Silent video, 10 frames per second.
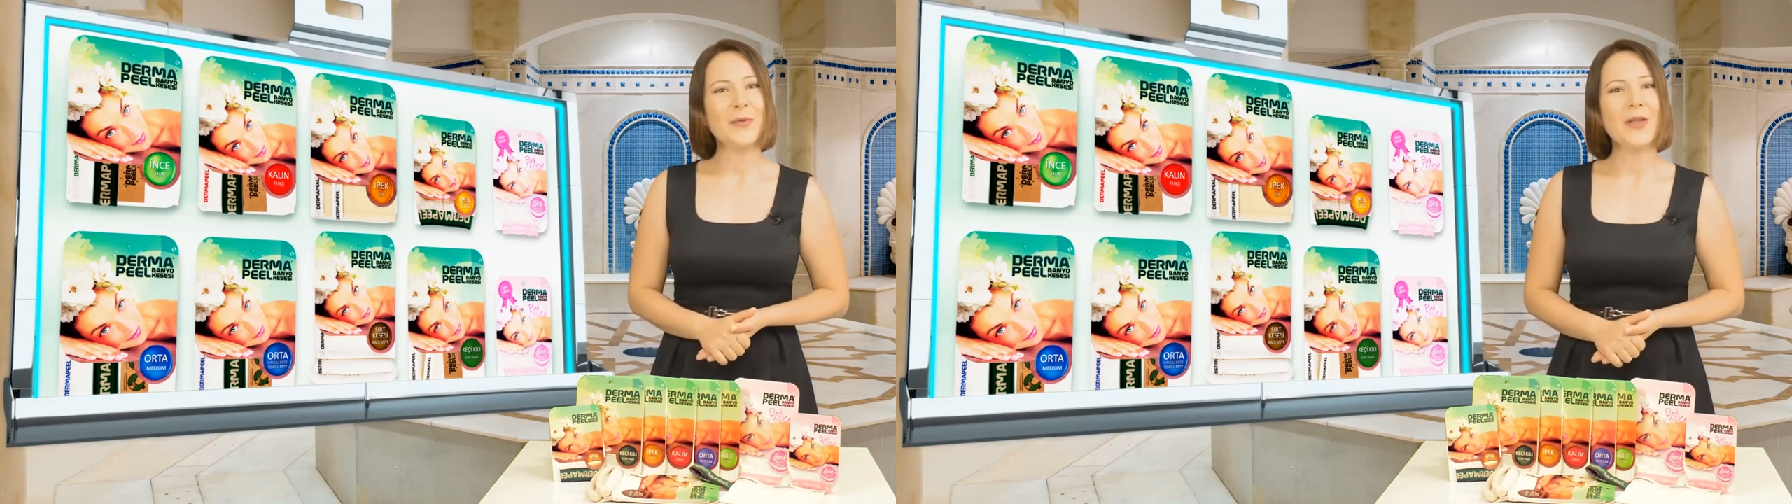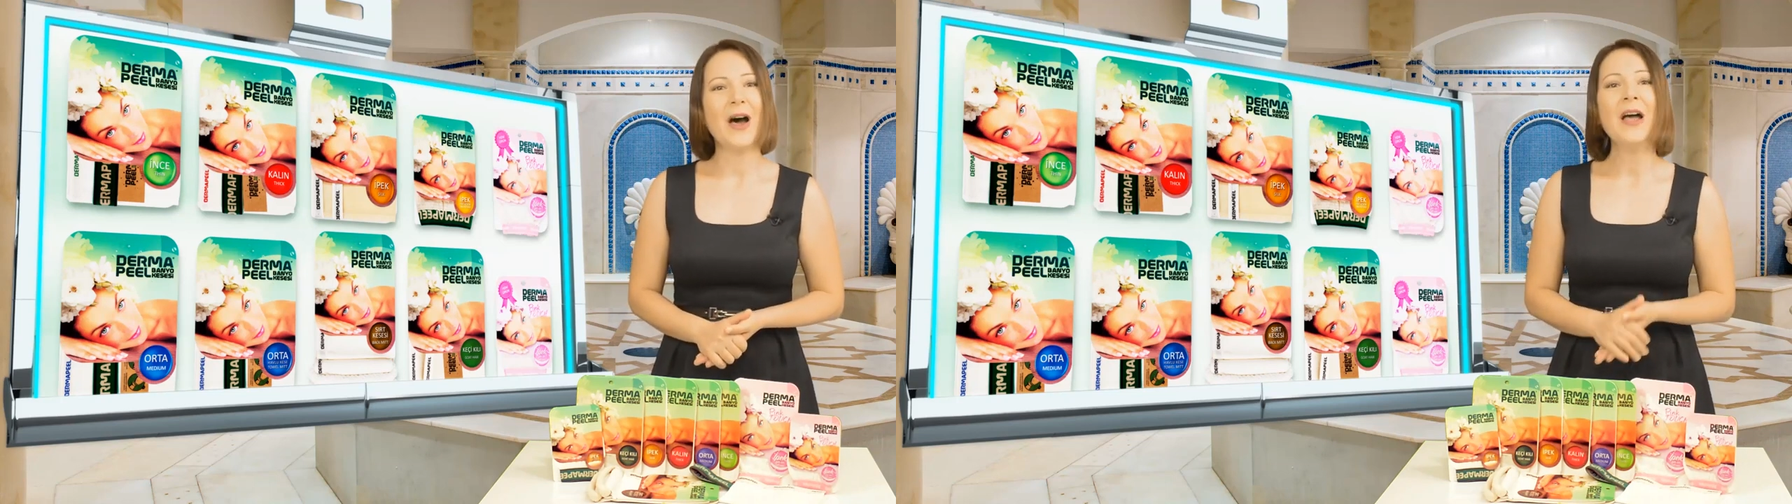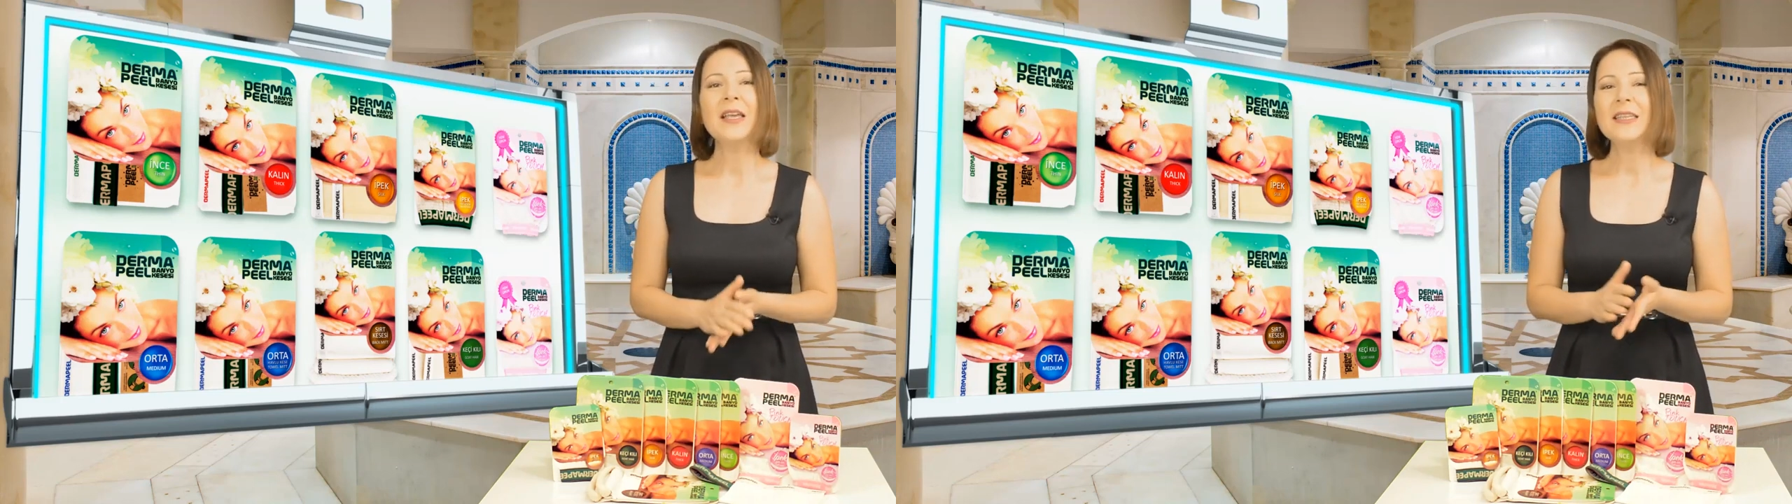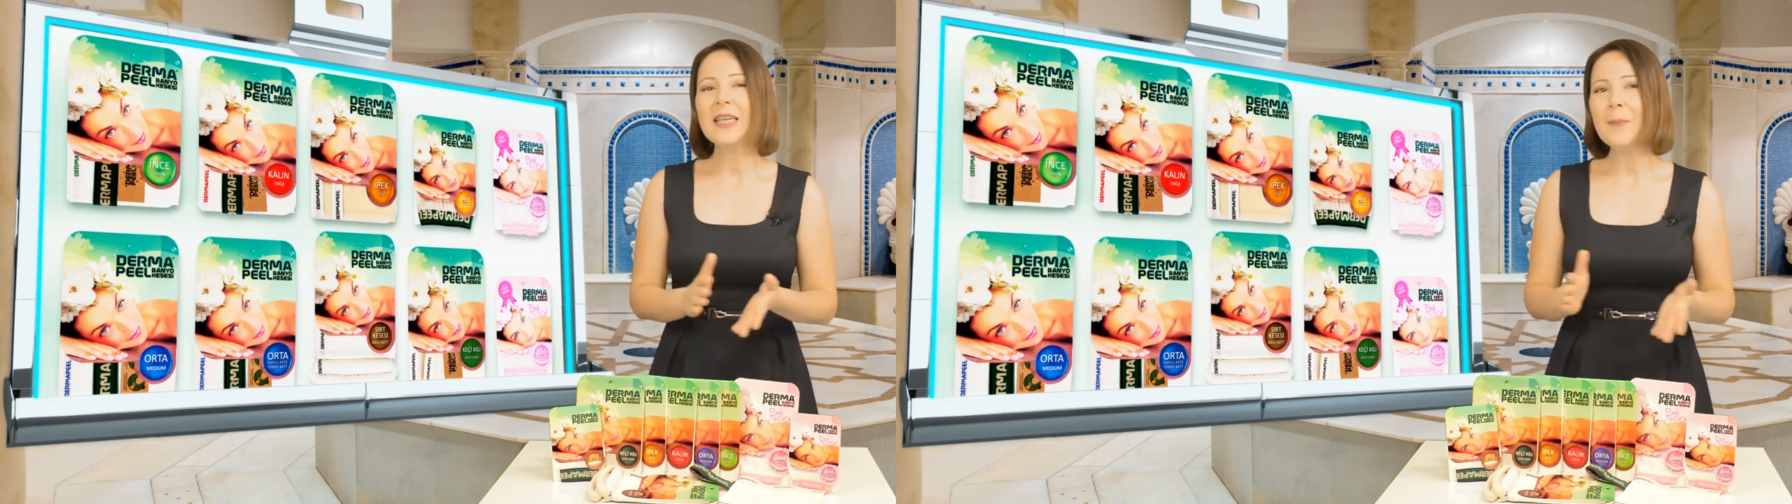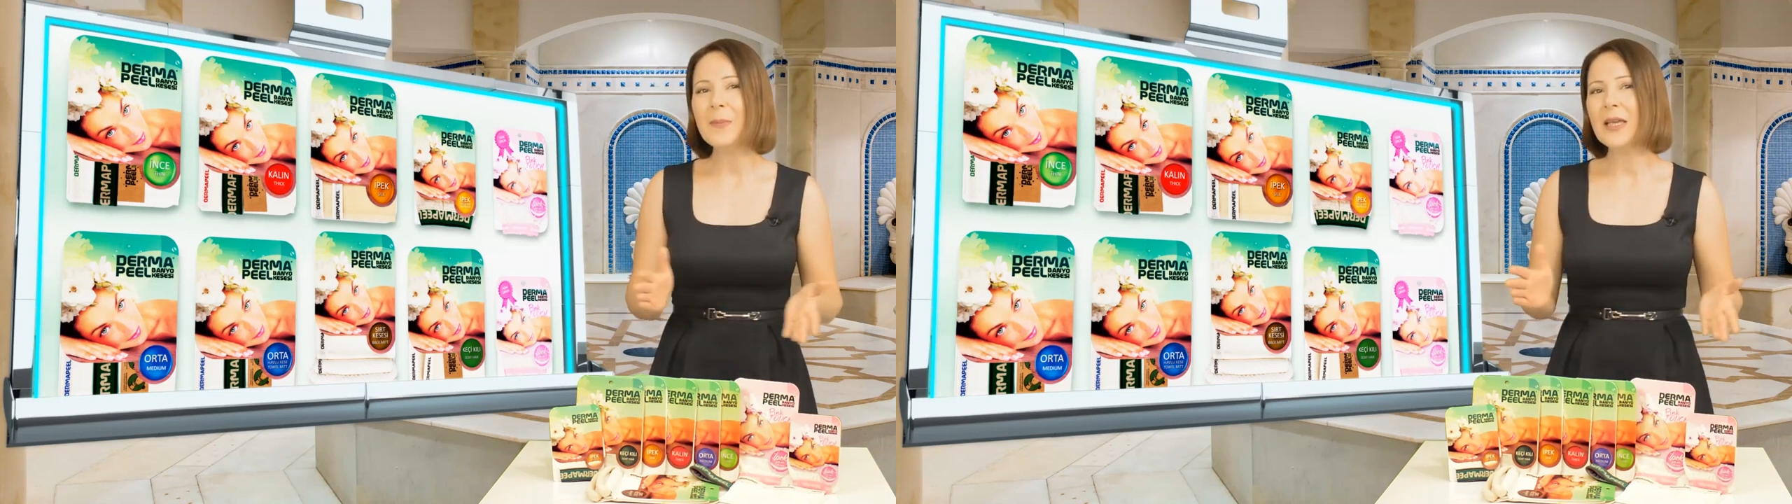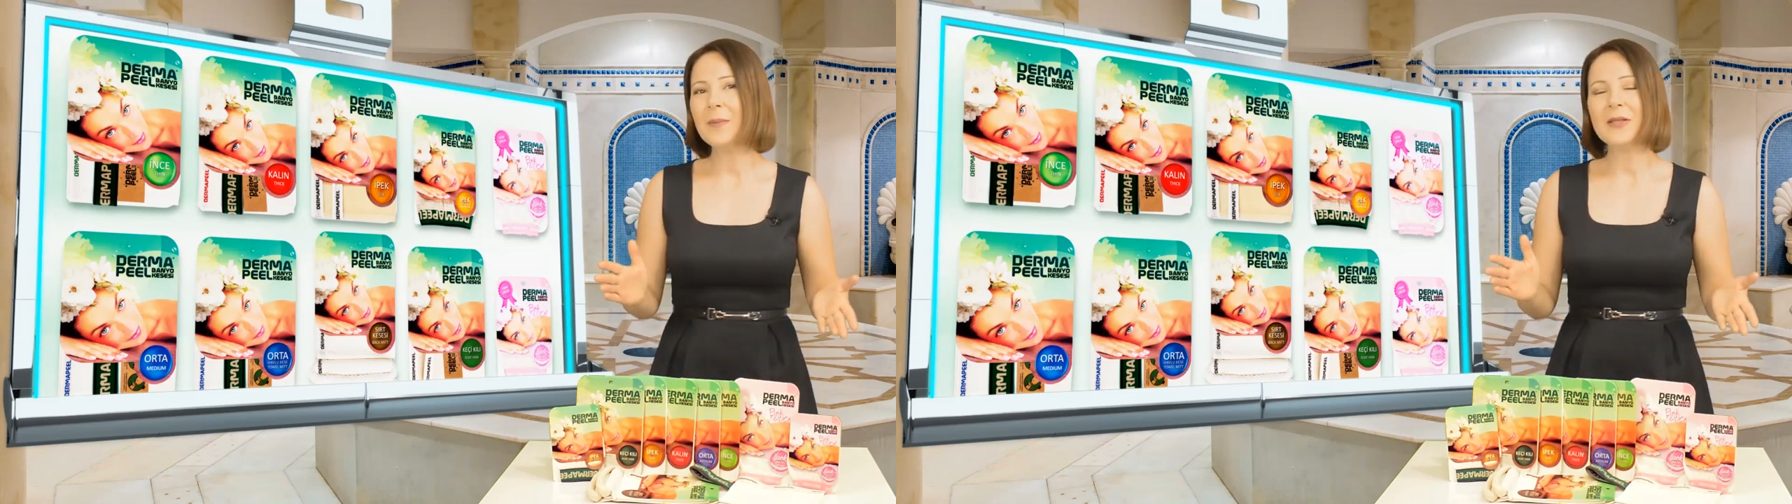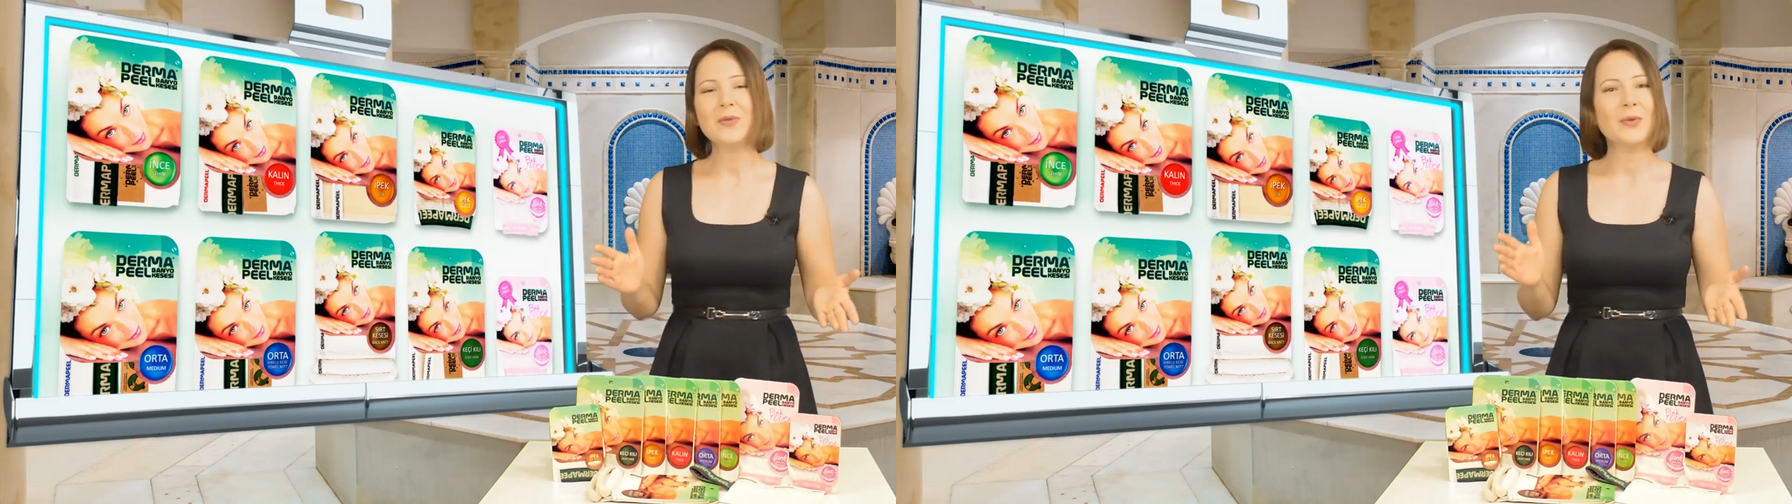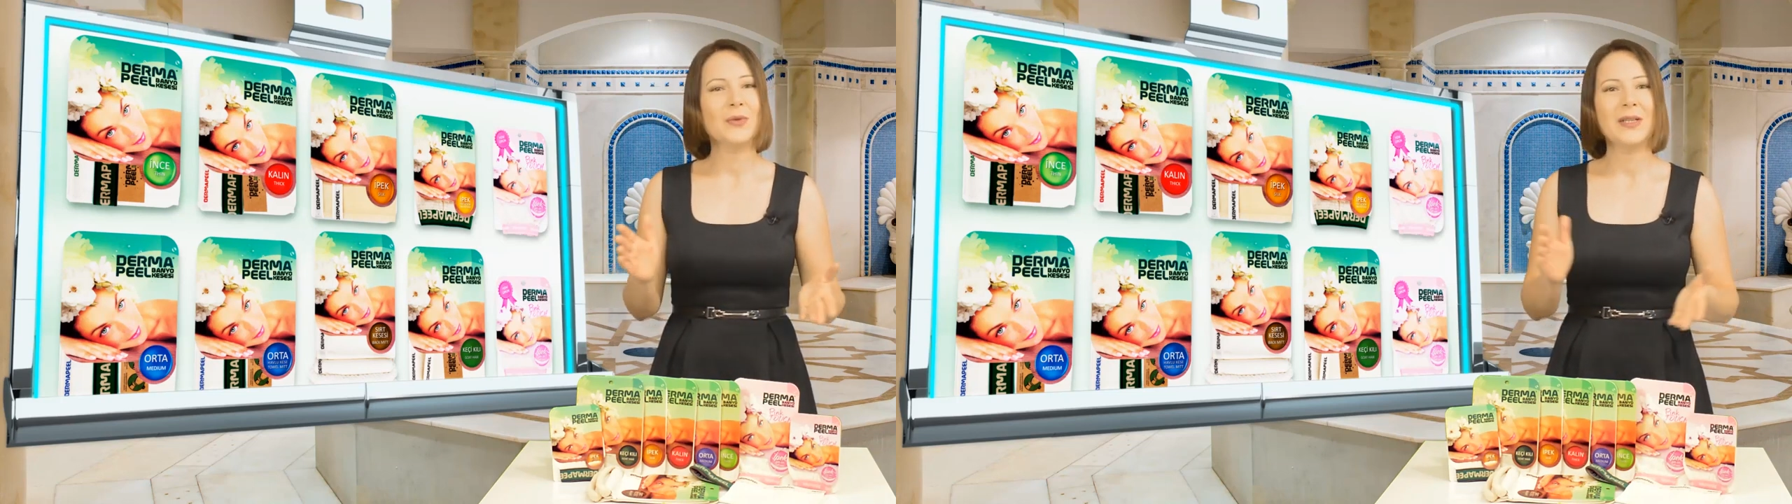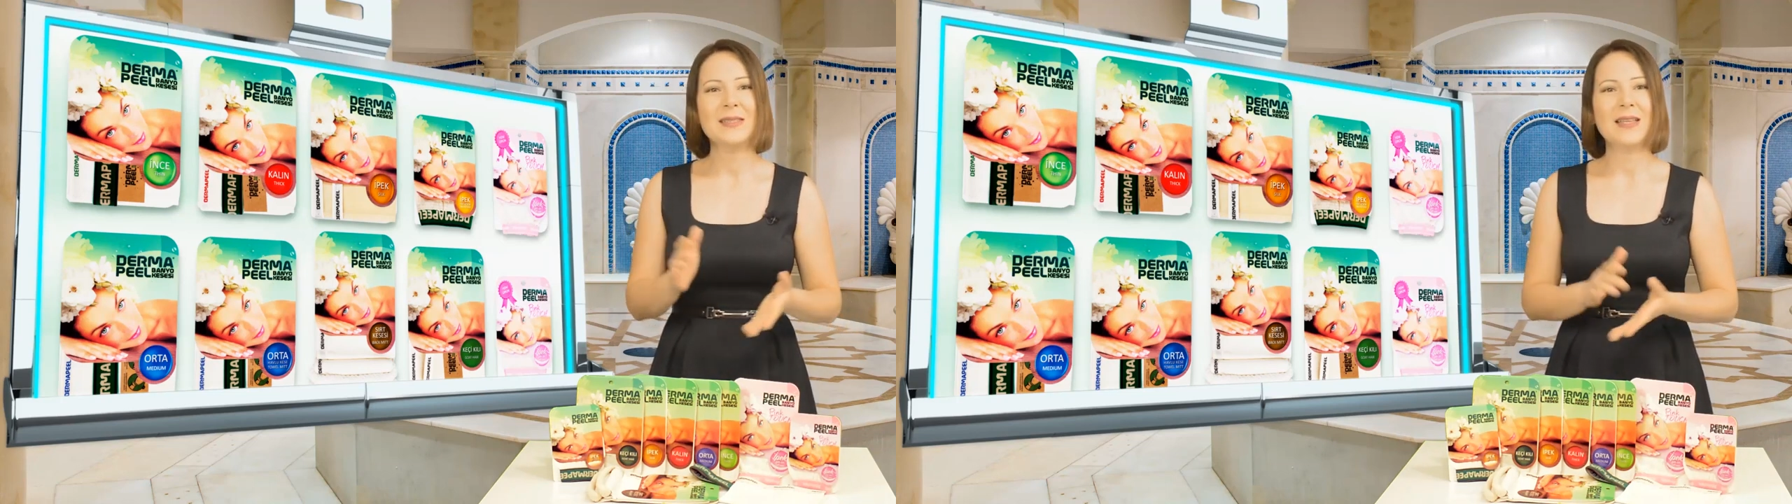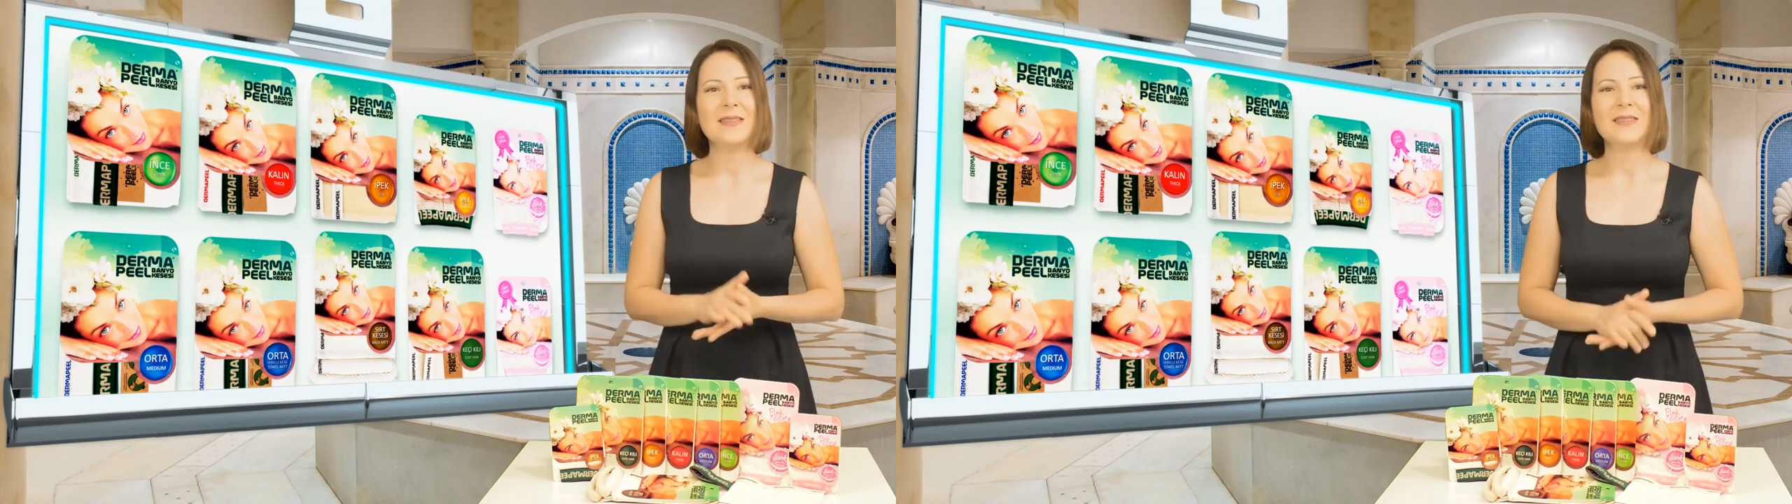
adding silk and goat hair.